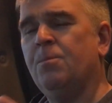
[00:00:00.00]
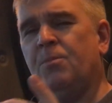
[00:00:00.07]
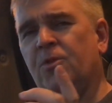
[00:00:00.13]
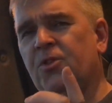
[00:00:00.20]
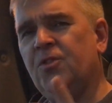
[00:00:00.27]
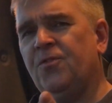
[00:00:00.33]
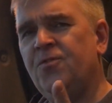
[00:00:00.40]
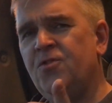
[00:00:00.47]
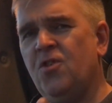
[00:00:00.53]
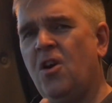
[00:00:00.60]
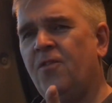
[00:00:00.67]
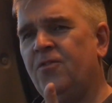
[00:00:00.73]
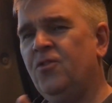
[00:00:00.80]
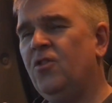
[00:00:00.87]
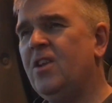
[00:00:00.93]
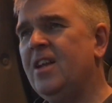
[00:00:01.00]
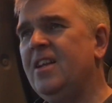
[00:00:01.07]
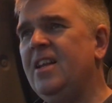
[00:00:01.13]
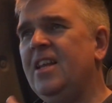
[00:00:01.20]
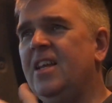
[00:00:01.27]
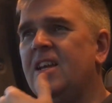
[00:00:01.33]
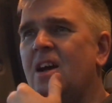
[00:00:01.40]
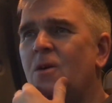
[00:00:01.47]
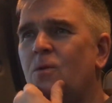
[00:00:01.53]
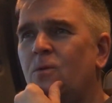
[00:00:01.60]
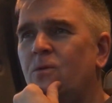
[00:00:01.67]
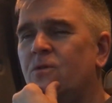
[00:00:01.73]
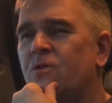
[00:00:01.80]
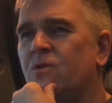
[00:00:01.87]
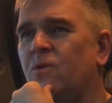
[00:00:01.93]
But I've not had any
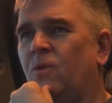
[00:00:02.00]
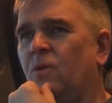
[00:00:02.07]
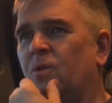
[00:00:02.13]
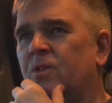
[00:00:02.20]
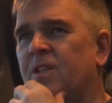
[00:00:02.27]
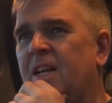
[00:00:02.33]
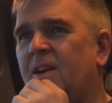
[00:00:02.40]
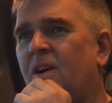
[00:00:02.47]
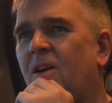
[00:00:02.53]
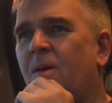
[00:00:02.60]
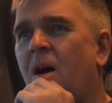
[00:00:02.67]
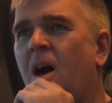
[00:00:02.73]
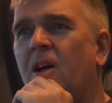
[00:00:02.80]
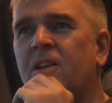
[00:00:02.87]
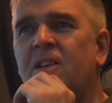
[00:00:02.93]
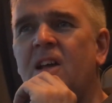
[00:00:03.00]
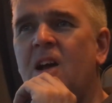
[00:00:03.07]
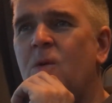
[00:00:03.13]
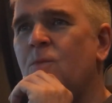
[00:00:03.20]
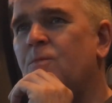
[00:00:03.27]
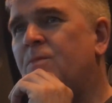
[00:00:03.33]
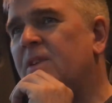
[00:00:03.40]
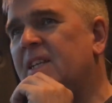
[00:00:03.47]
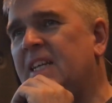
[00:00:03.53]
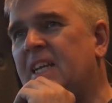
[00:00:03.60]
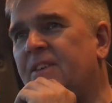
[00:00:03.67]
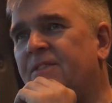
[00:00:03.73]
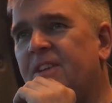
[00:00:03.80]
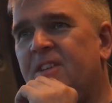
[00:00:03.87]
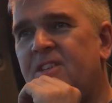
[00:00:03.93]
cold sores. Now, I don't
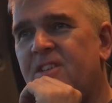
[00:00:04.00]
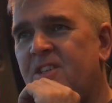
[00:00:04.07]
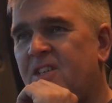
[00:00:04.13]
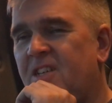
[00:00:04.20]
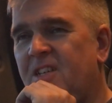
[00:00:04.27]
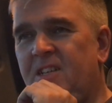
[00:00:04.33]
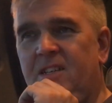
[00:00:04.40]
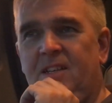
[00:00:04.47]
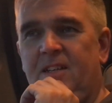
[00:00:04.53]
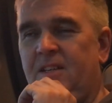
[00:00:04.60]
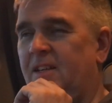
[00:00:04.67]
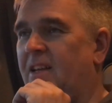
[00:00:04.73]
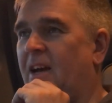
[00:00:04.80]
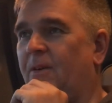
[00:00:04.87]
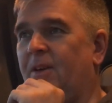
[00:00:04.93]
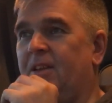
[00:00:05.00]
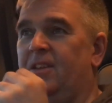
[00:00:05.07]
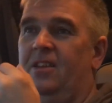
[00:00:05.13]
believe it's, you know,